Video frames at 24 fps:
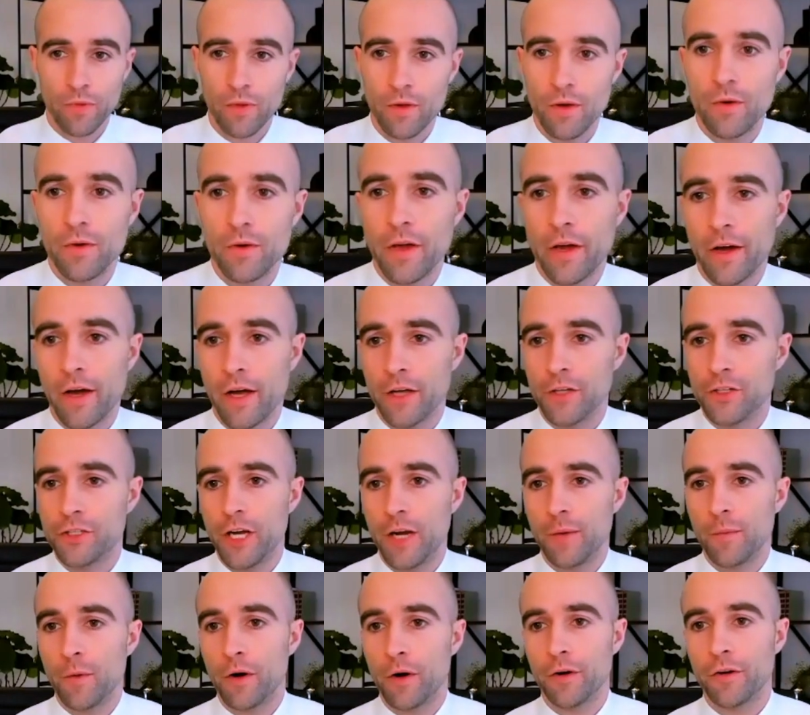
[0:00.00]
Okay, guys,
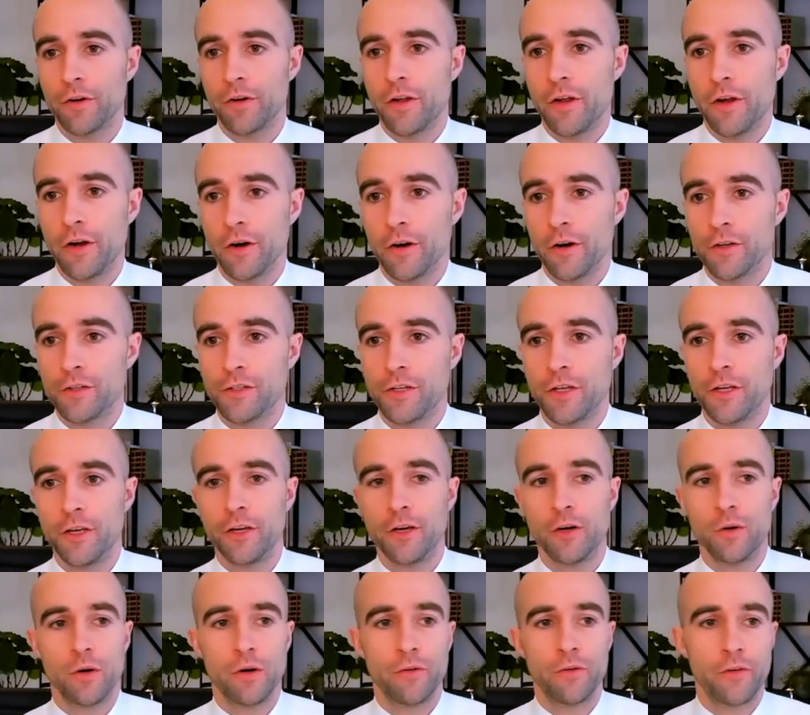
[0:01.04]
Jay Martin here,
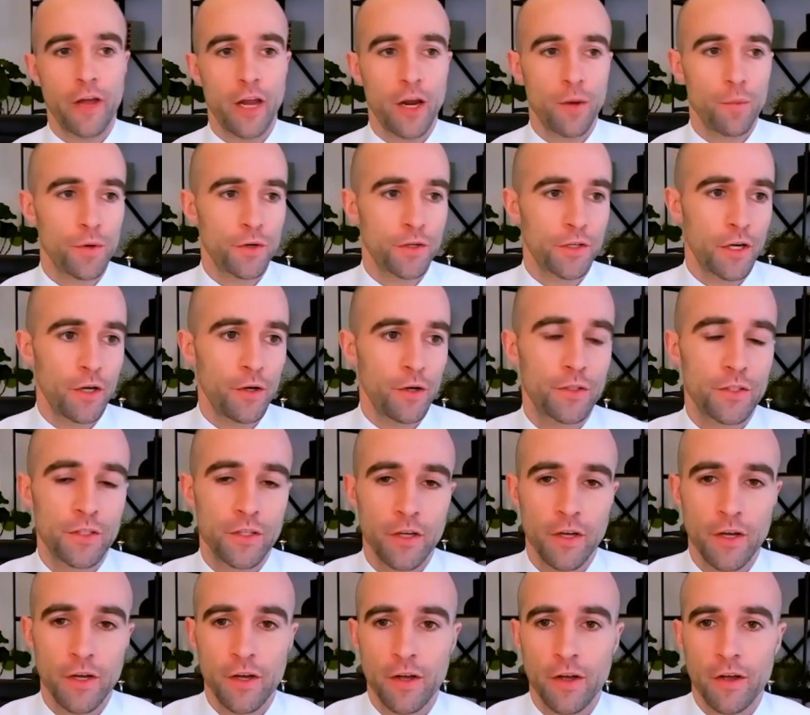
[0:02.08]
CEO of Cambridge House.
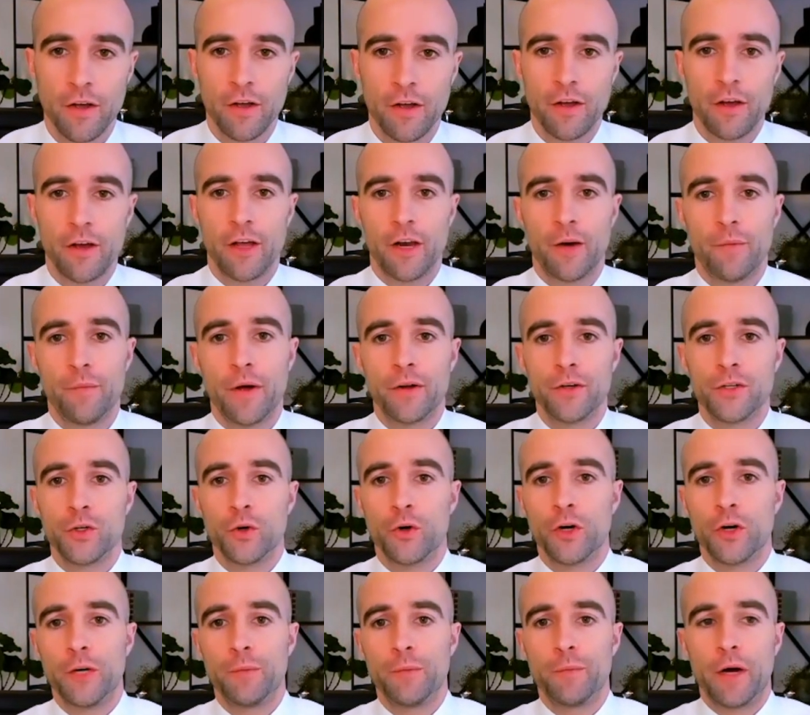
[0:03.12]
And I'm now
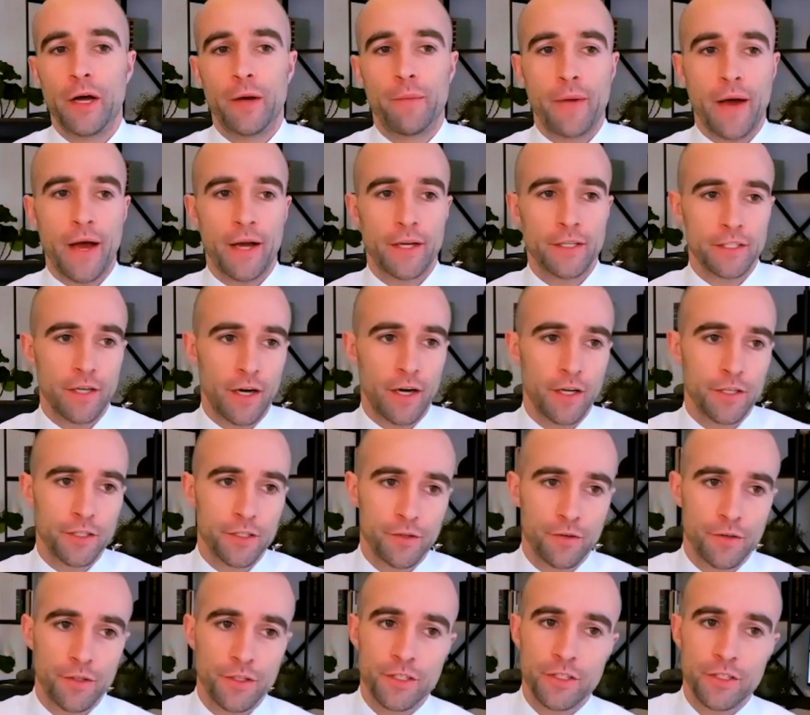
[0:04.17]
joined by Max
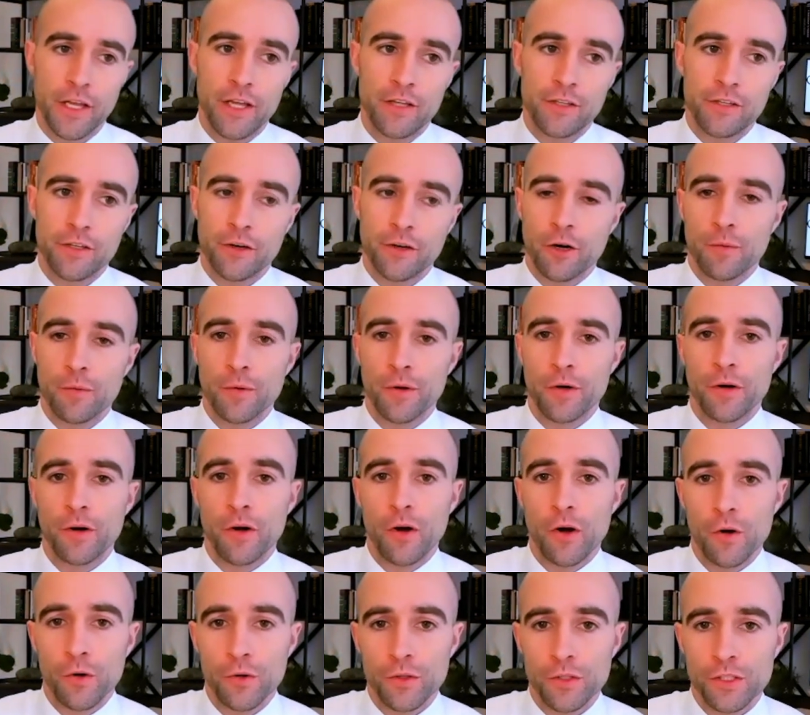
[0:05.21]
Keiser and Stacy Herbert,
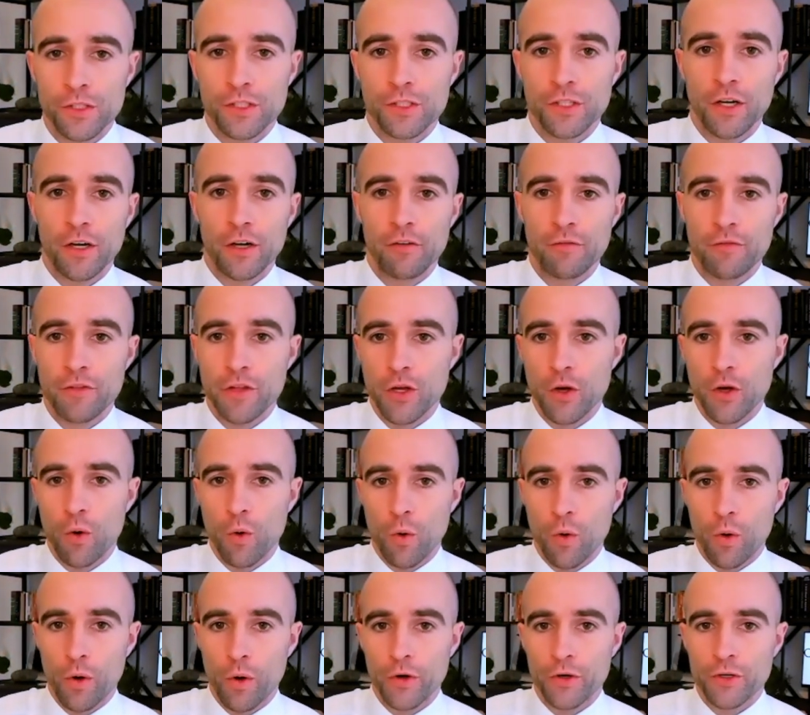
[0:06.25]
hosts of The
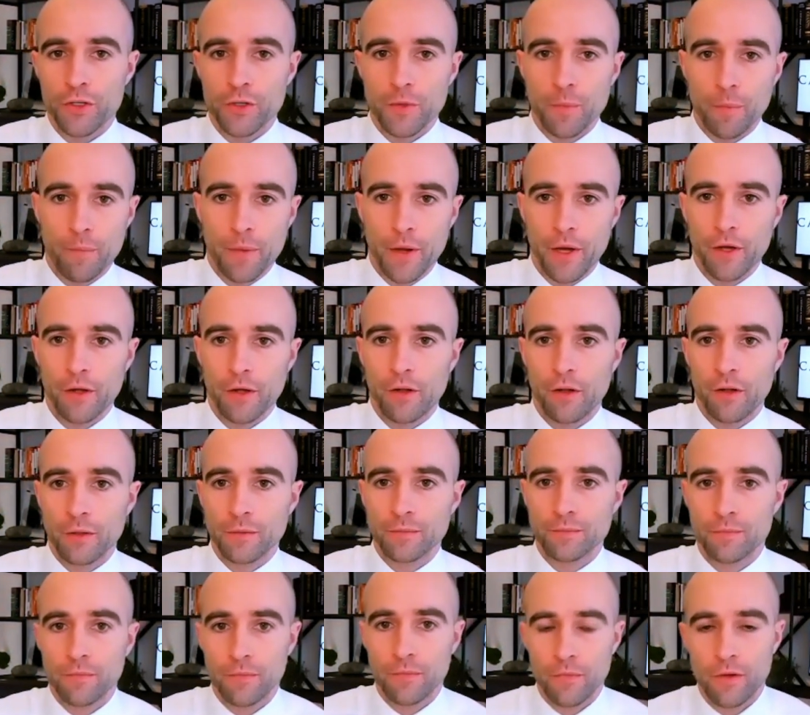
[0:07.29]
Orange
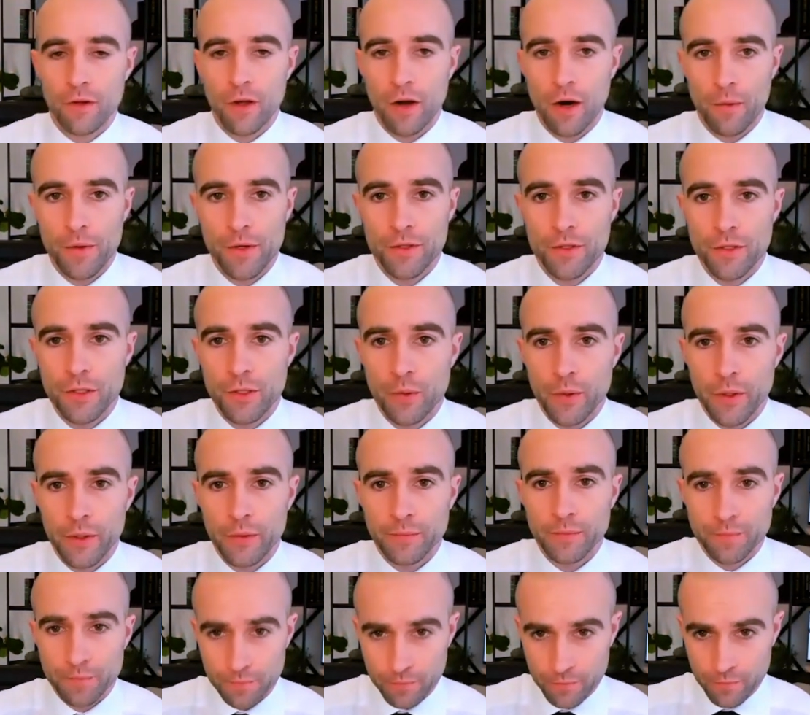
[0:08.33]
Pill. How are you two
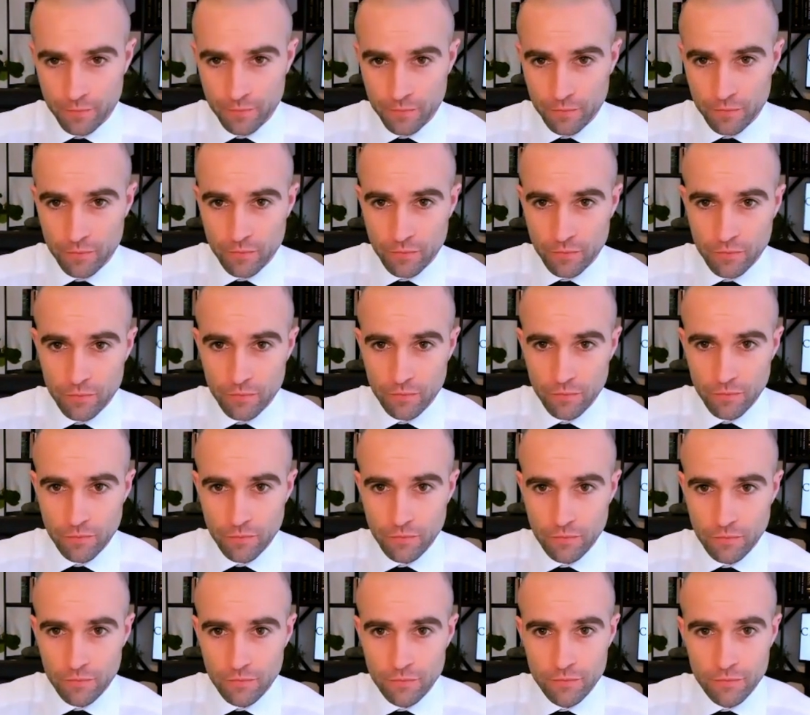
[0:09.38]
doing?
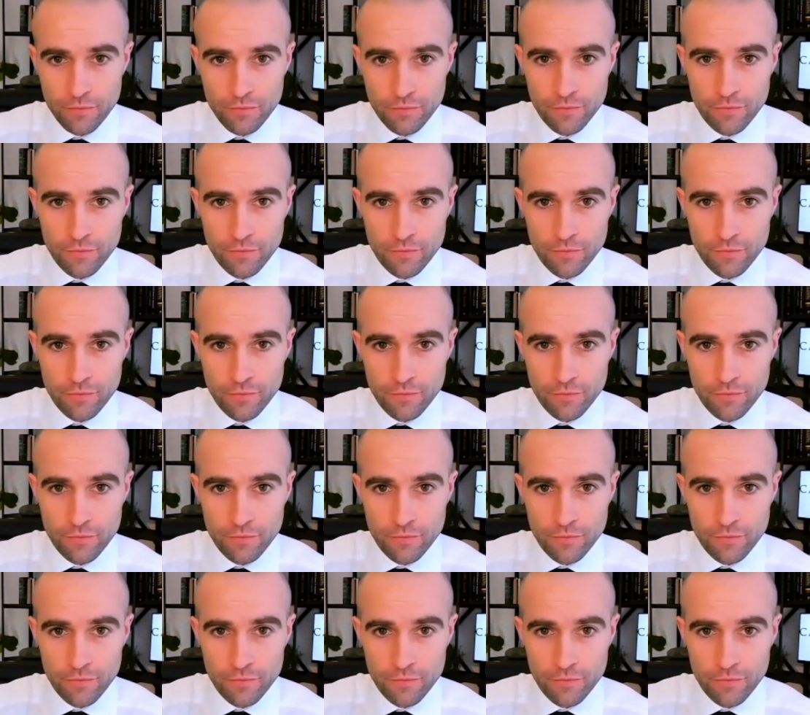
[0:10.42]
Good.